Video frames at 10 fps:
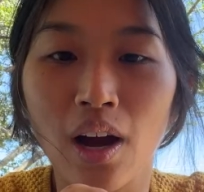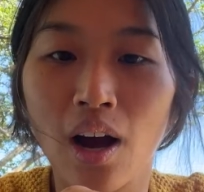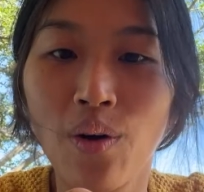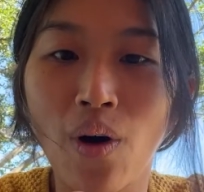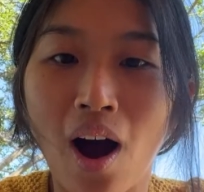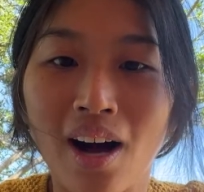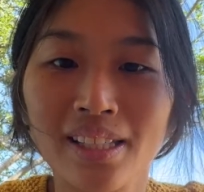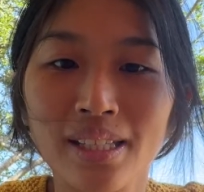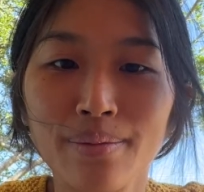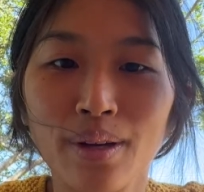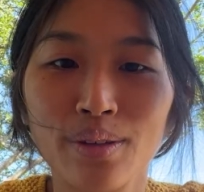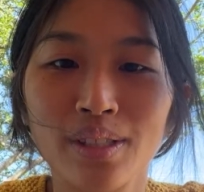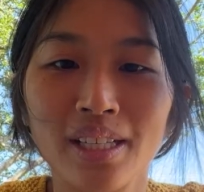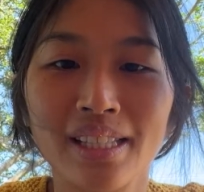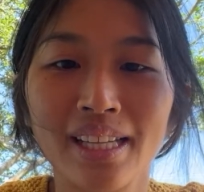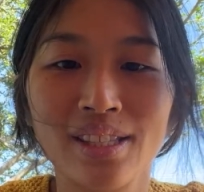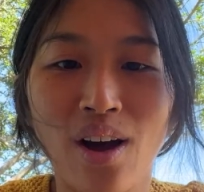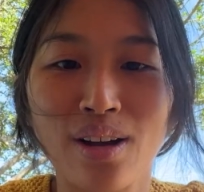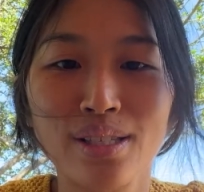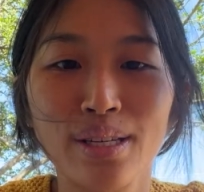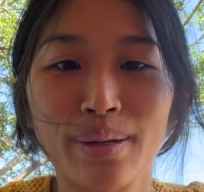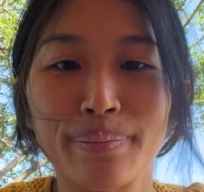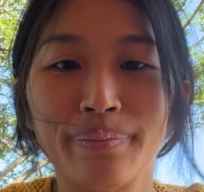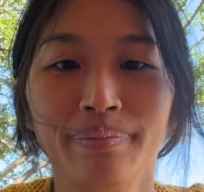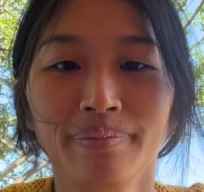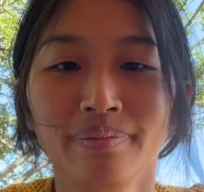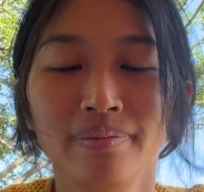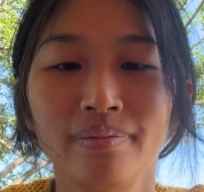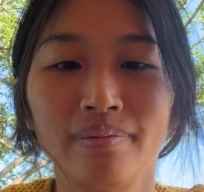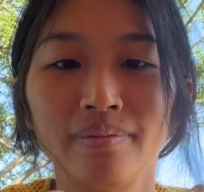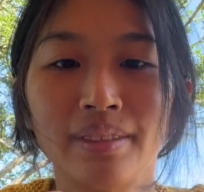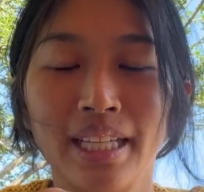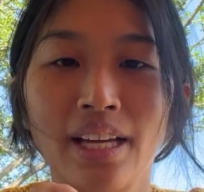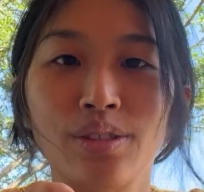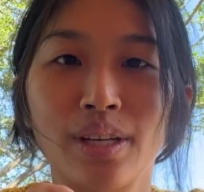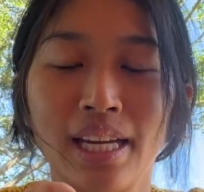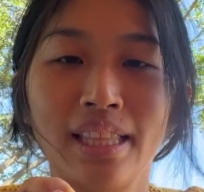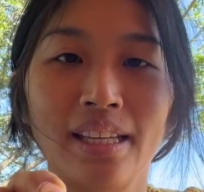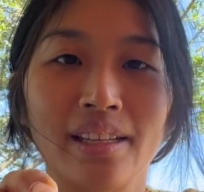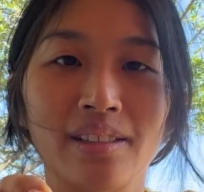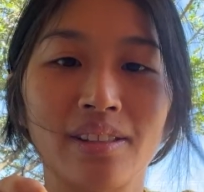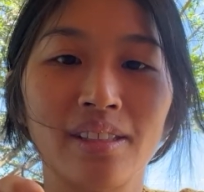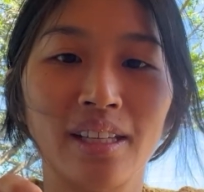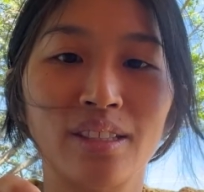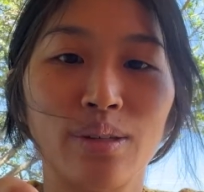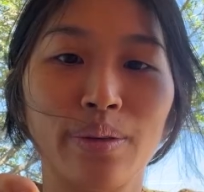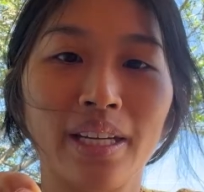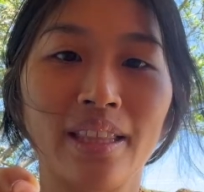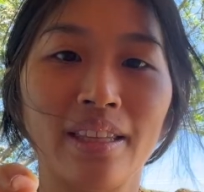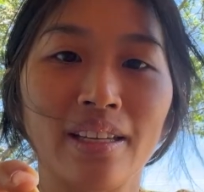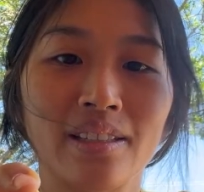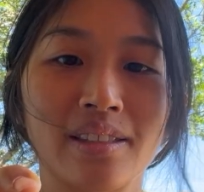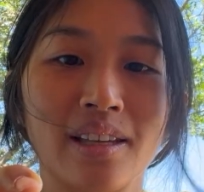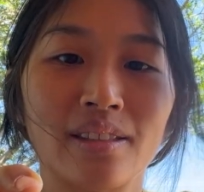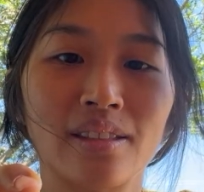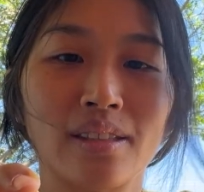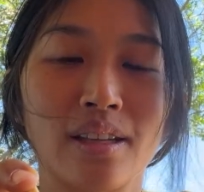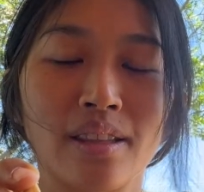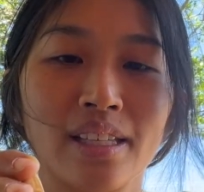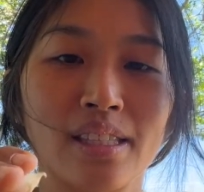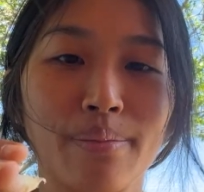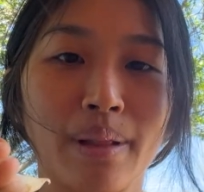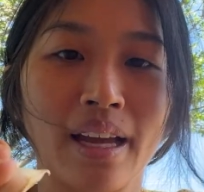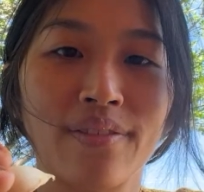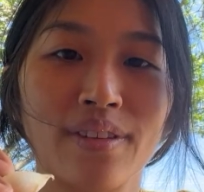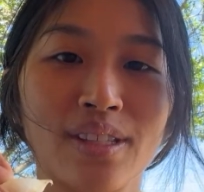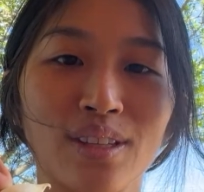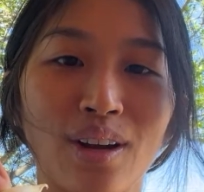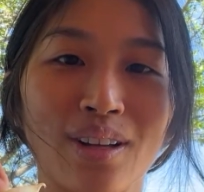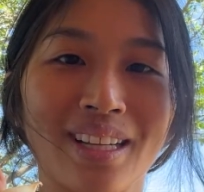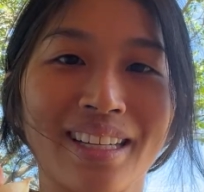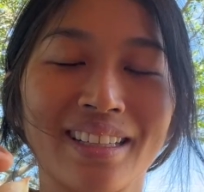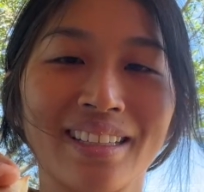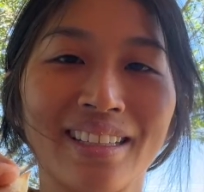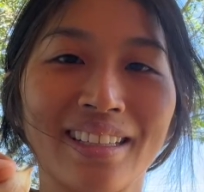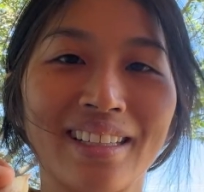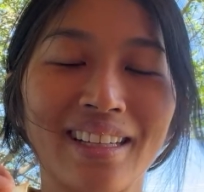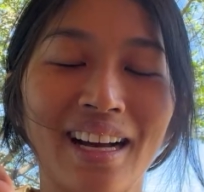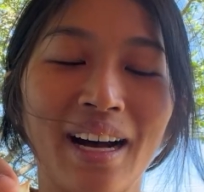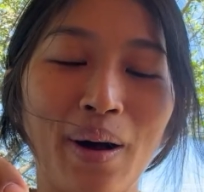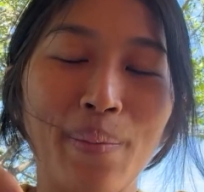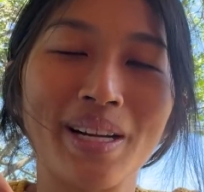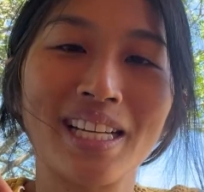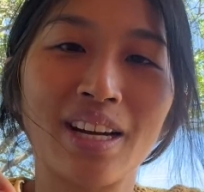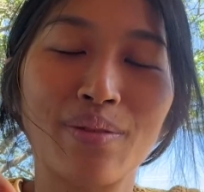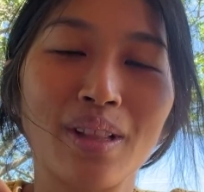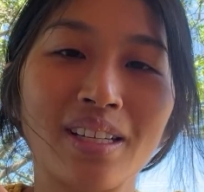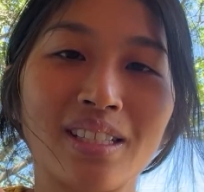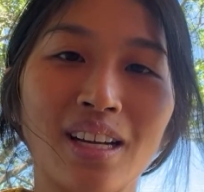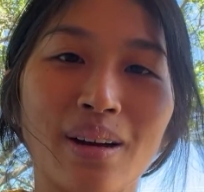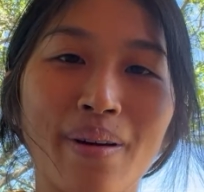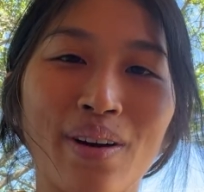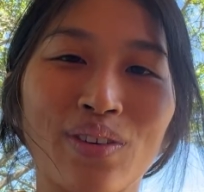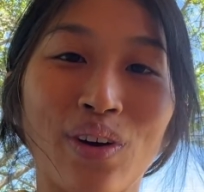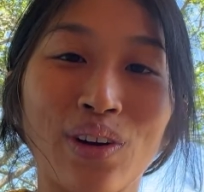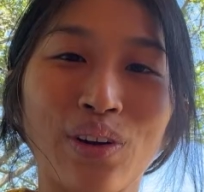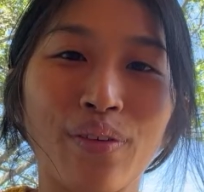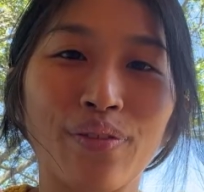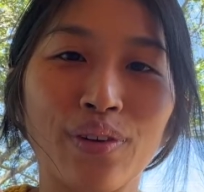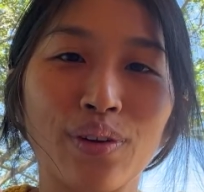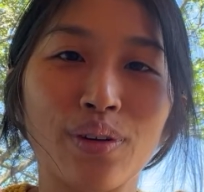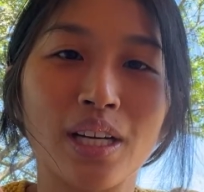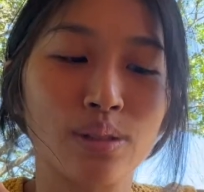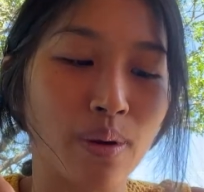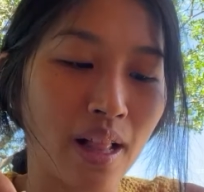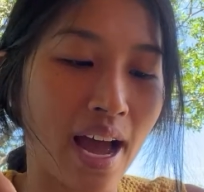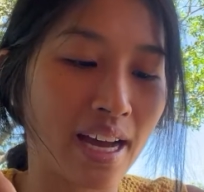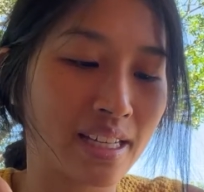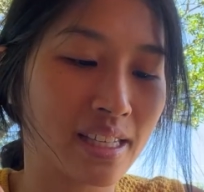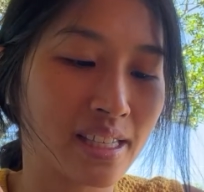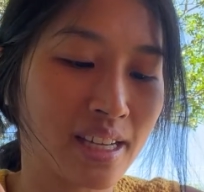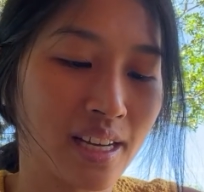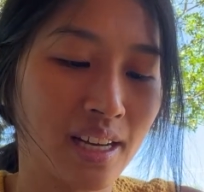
oh, awesome, Goes Nuts. That's awesome. Yes, you can eat these. Yes, you would eat these. That's the plan for this garlic. On my channel, we like to talk about growing your own food as well as